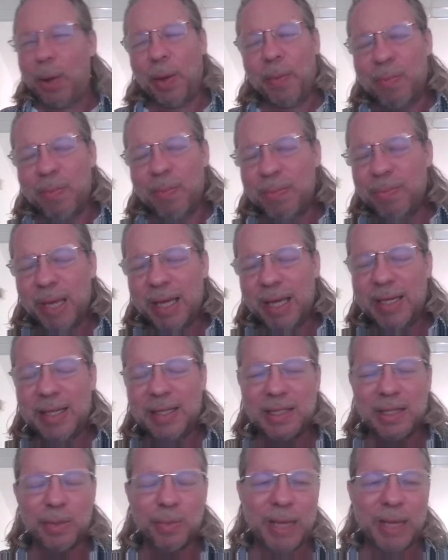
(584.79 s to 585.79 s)

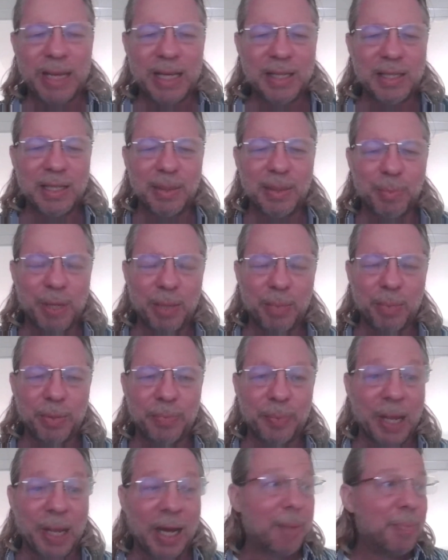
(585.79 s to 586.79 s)
amazing, amazing
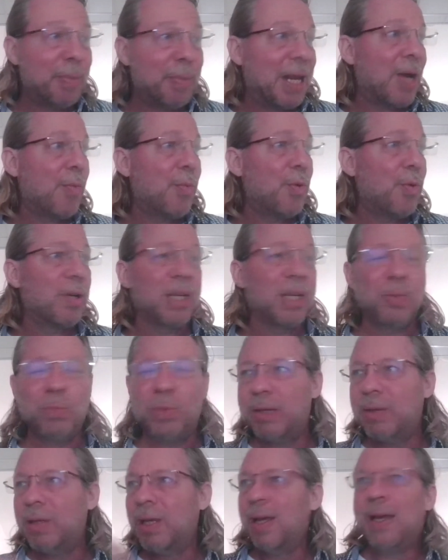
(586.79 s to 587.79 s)
people. And I'm now working
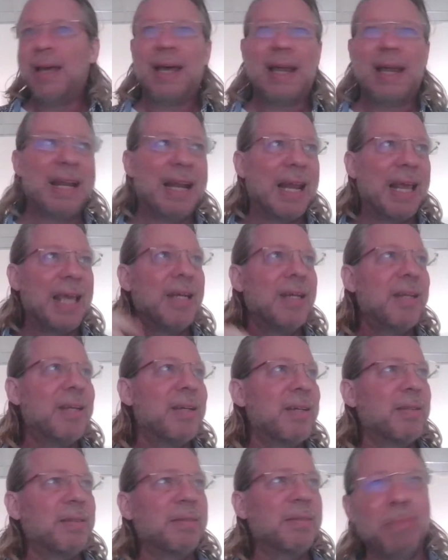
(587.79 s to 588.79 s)
with
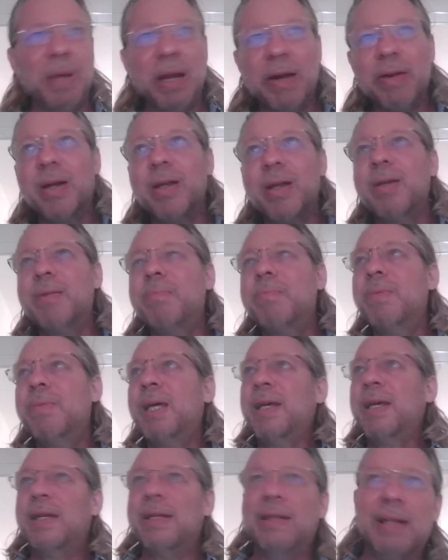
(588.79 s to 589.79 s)
Elena and Miriam,
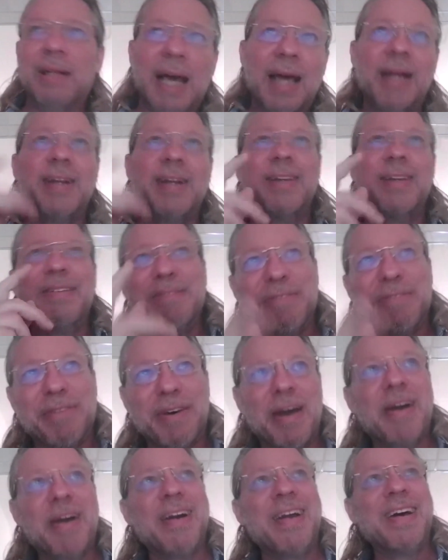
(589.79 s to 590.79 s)
Nada and
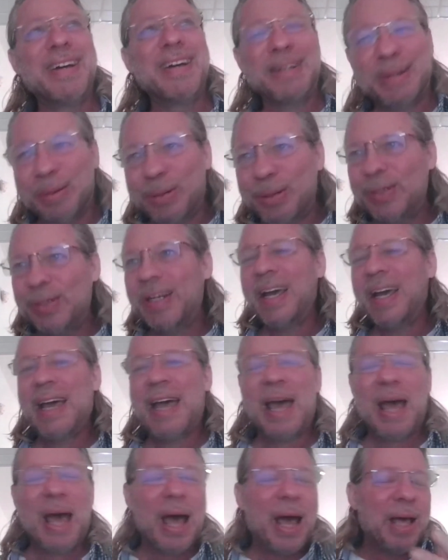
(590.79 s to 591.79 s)
Farah and Huda.
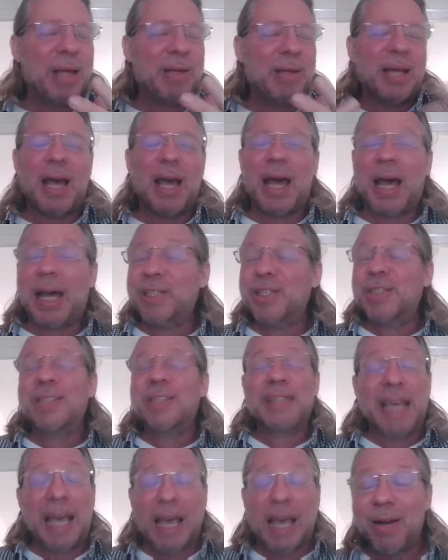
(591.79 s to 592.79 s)
I
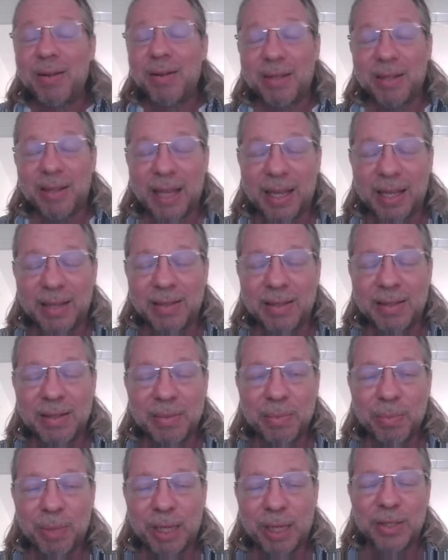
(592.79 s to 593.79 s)
just cannot thank
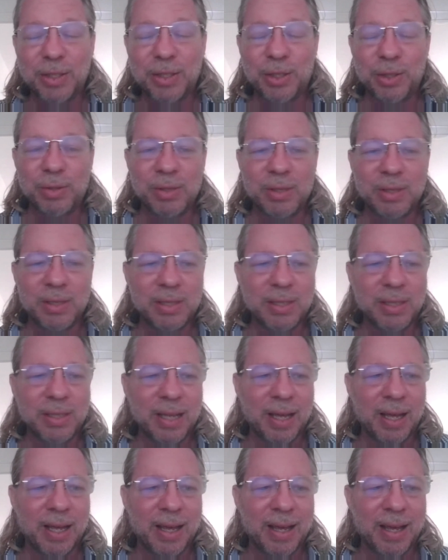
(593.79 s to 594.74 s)
my students